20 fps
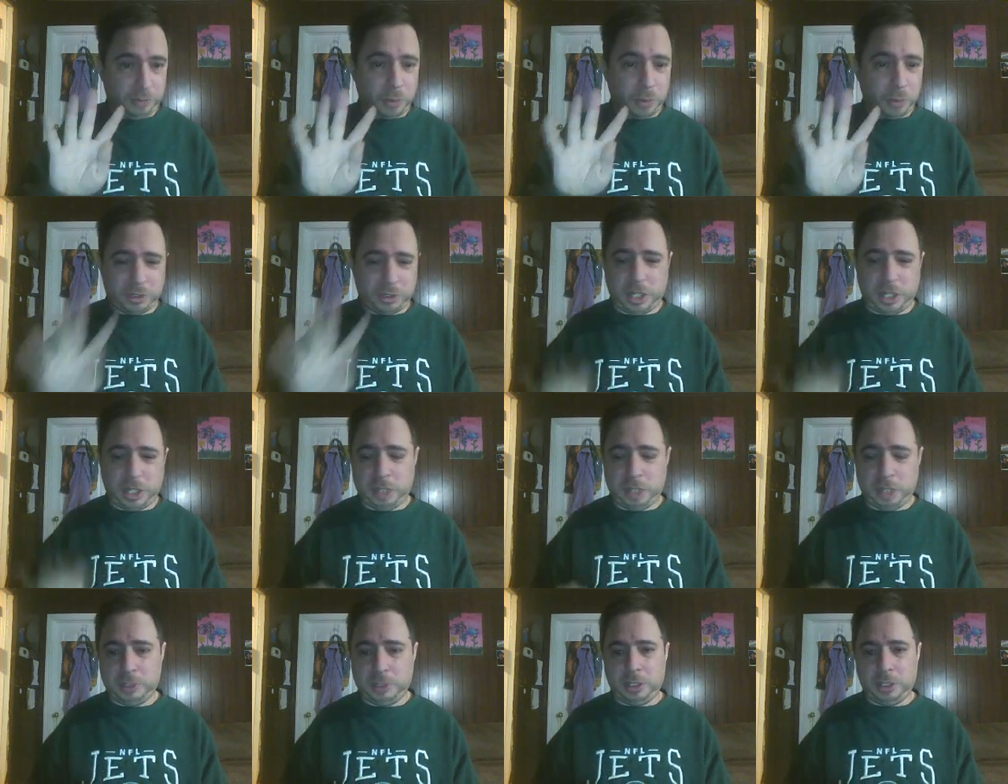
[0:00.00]
Fourth
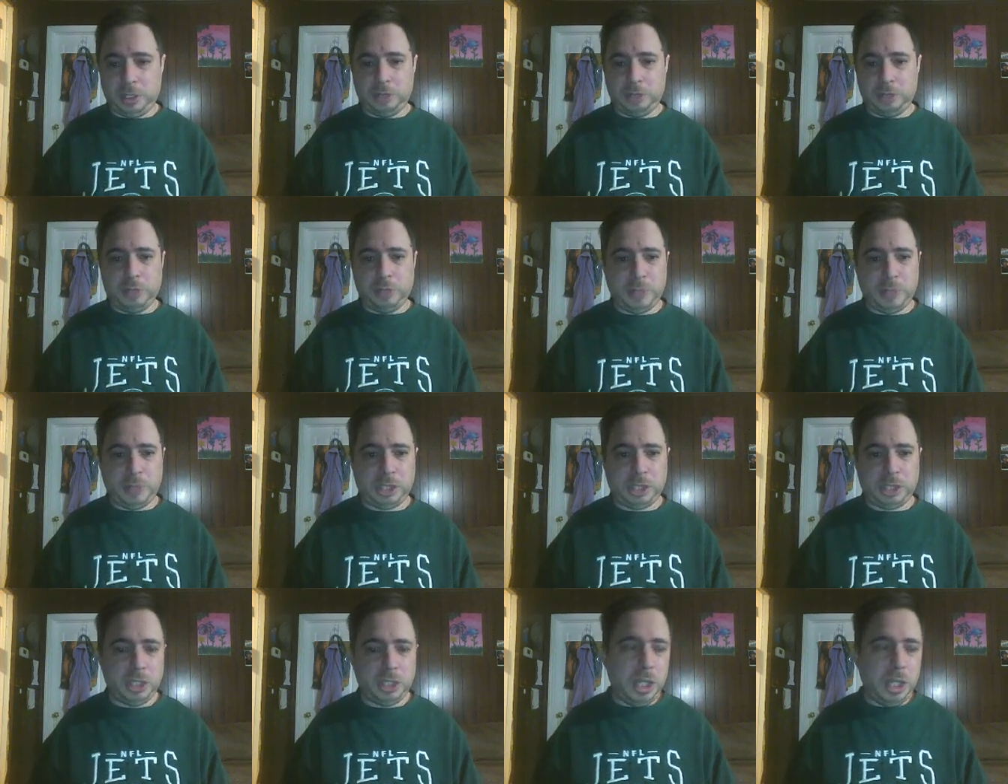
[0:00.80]
time they're going to get a
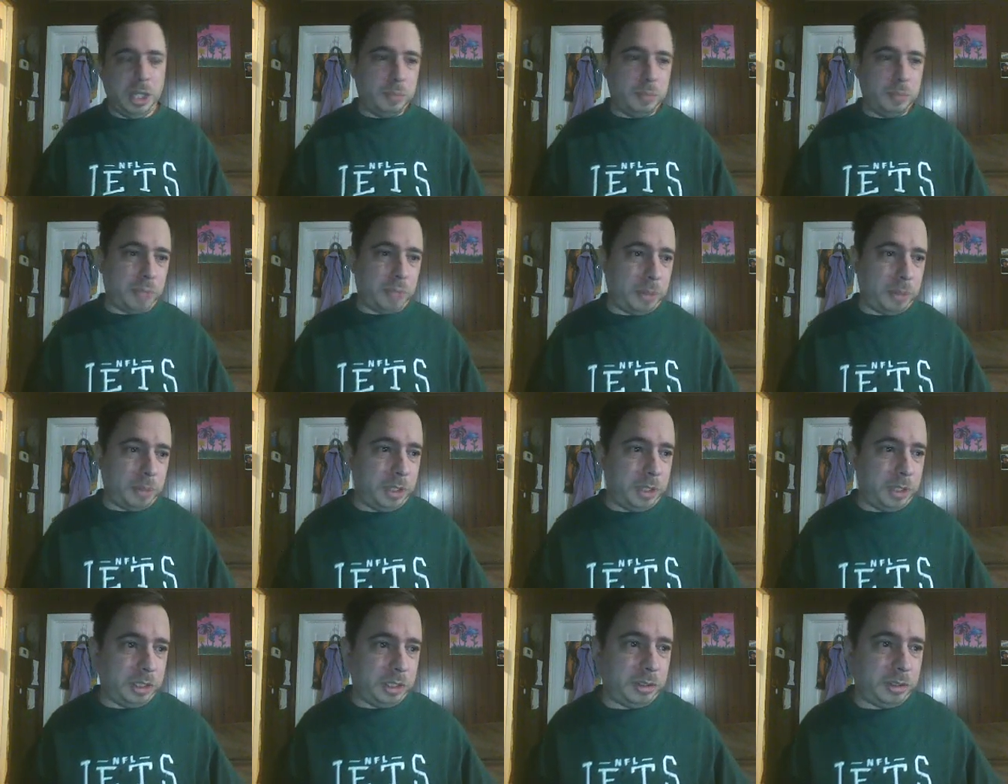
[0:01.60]
rematch,
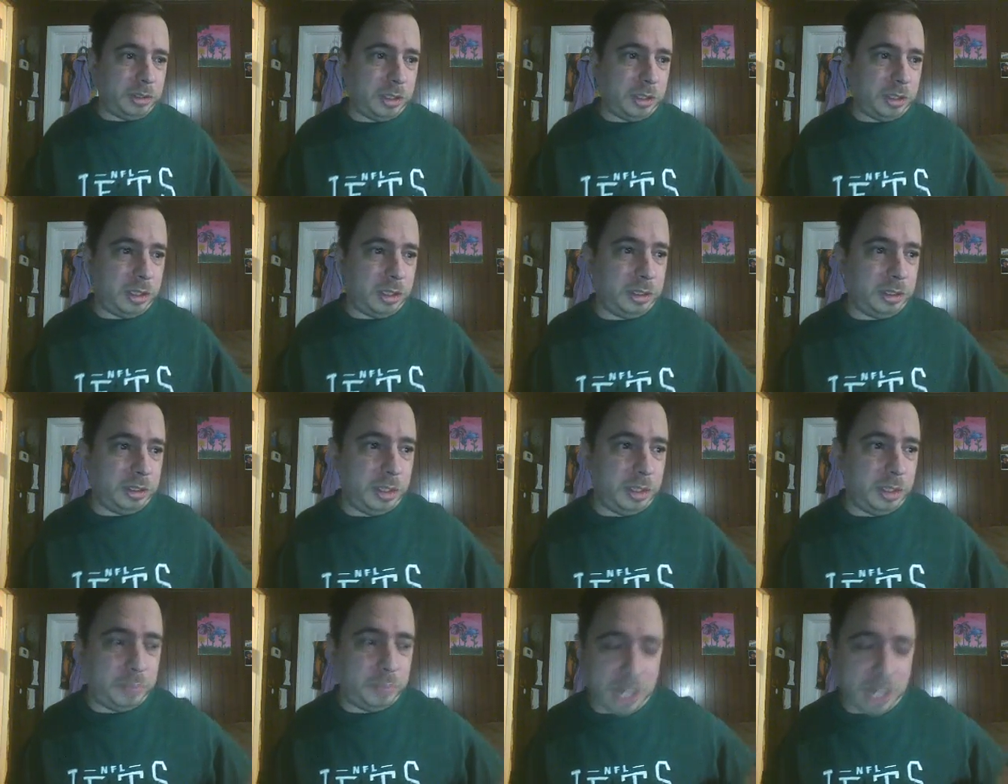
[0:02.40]
probably on on
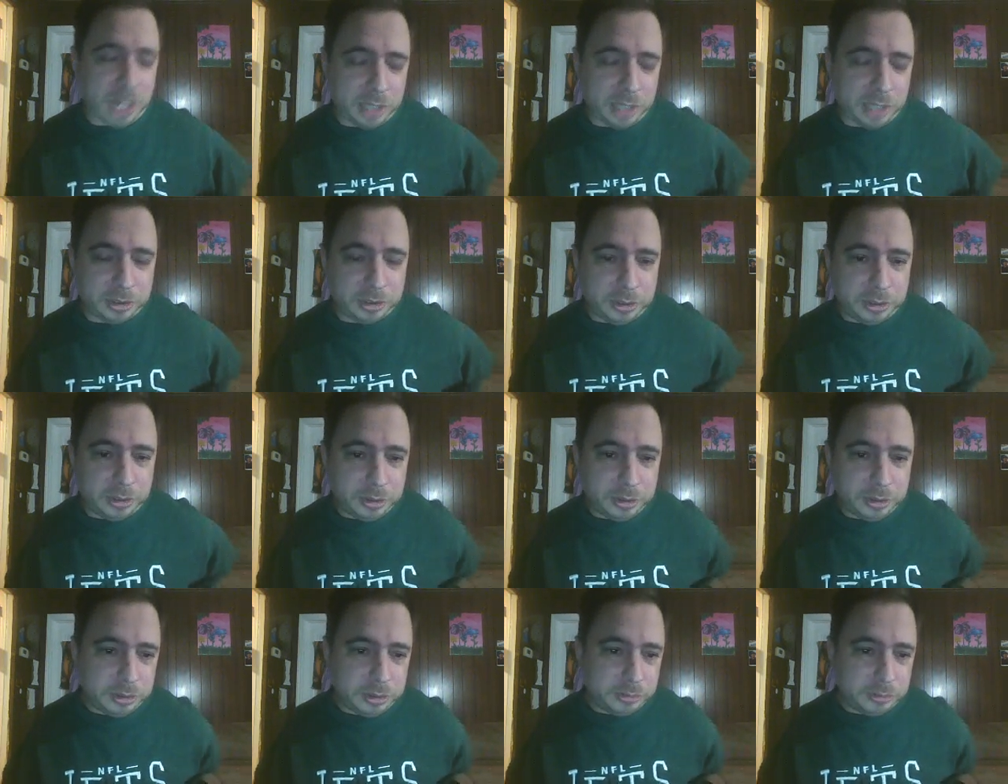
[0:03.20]
Impact,
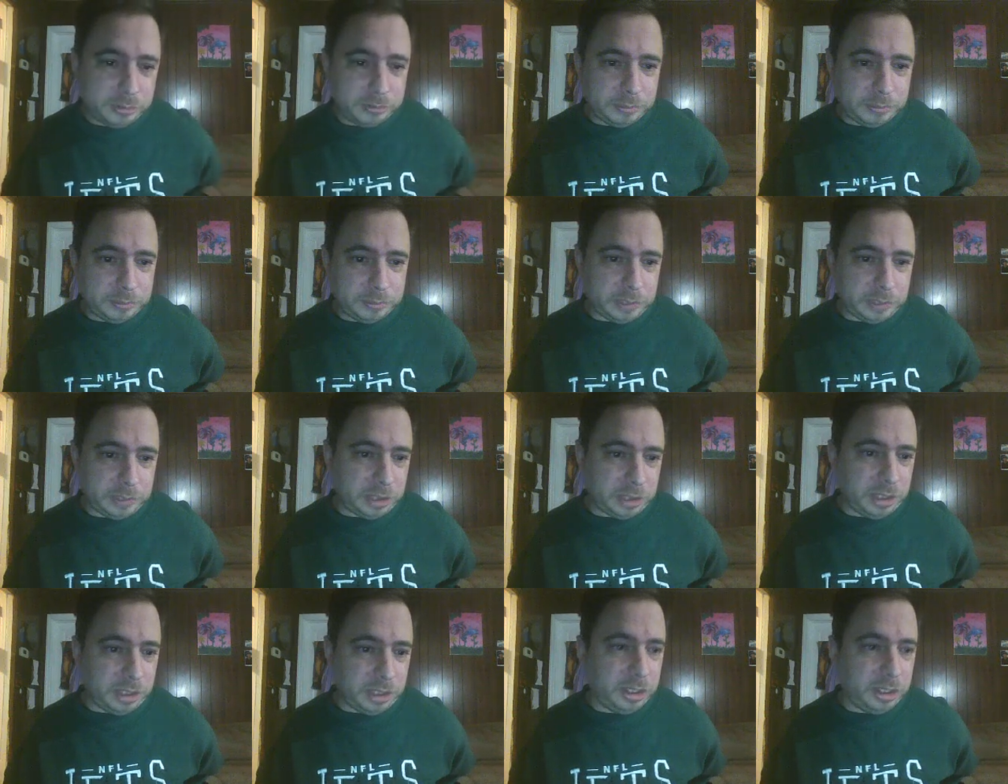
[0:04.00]

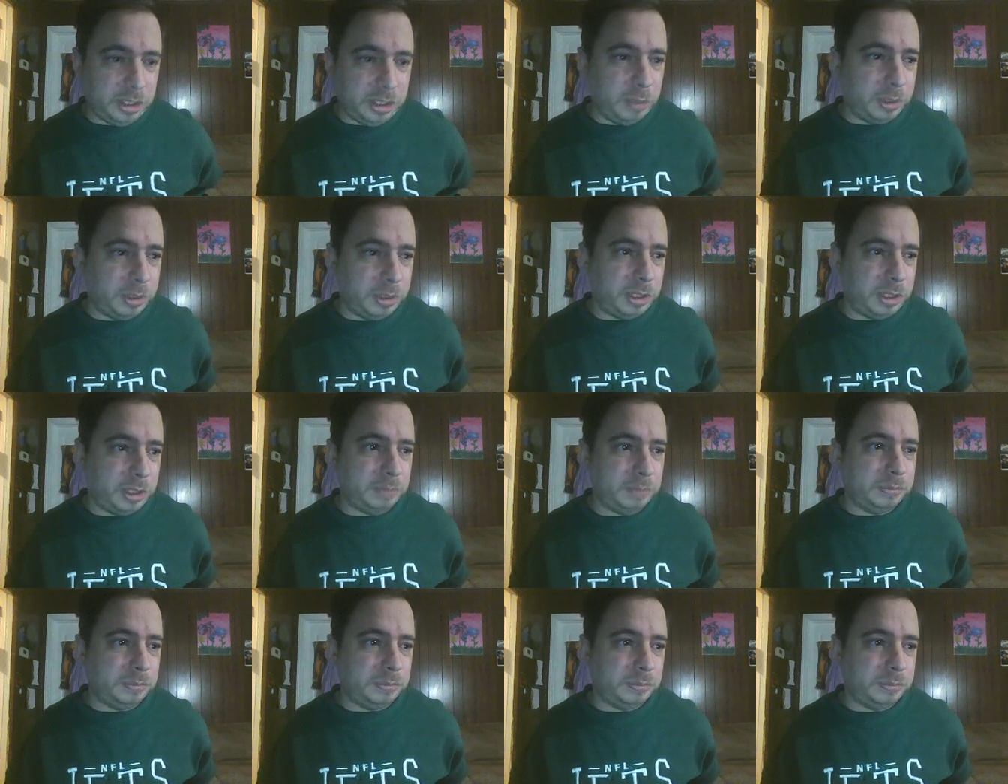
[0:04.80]
like they did with a